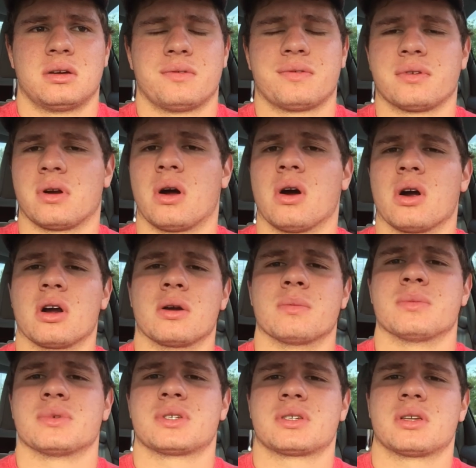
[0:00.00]
for
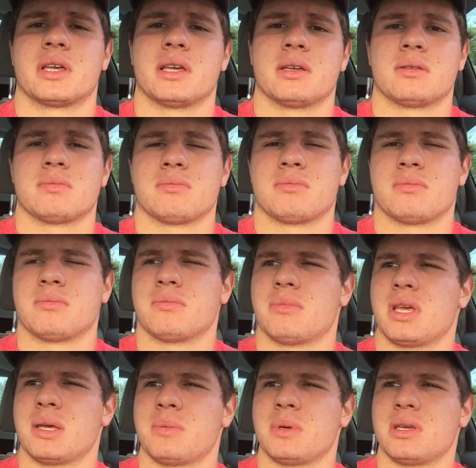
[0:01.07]
arms and
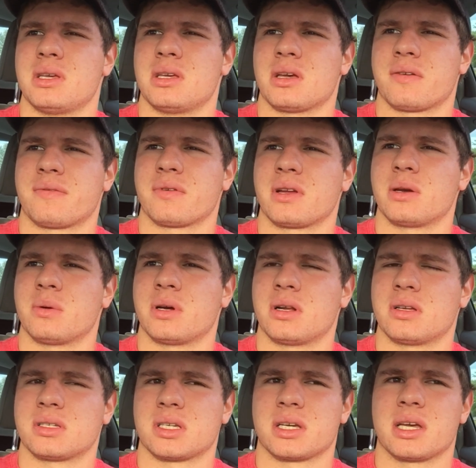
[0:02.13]
maybe, I forget what
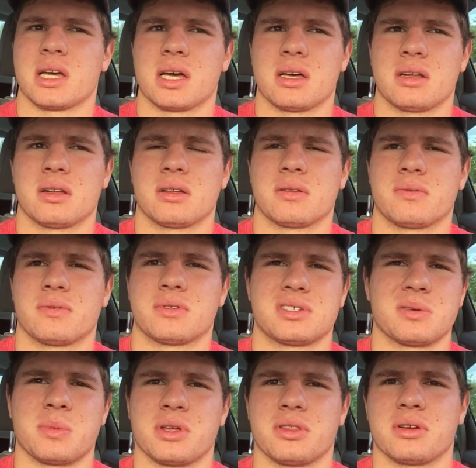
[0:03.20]
else I got,
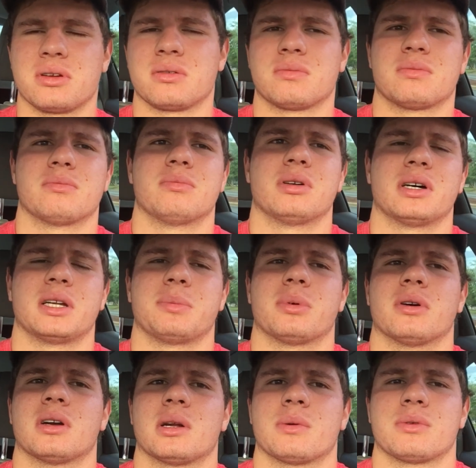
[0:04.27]
some other body
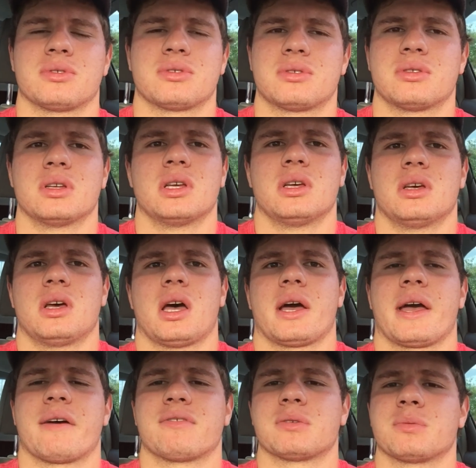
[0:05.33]
part I
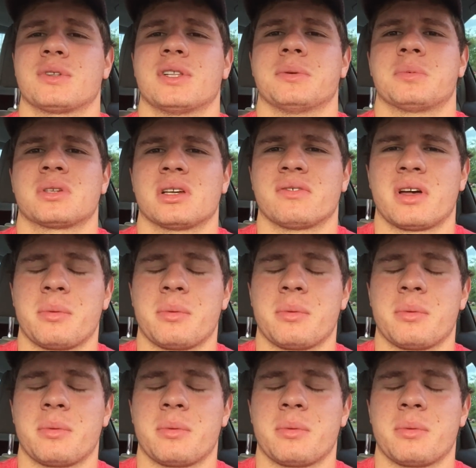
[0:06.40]
have some clips of.